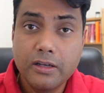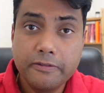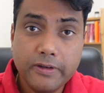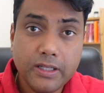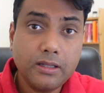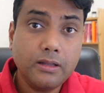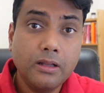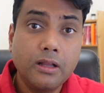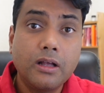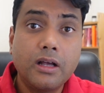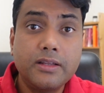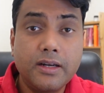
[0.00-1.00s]
well,
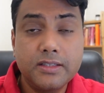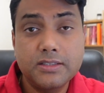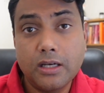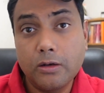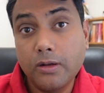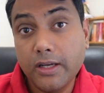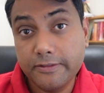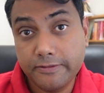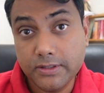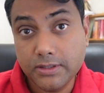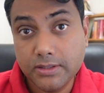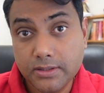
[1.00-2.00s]
that is how life is.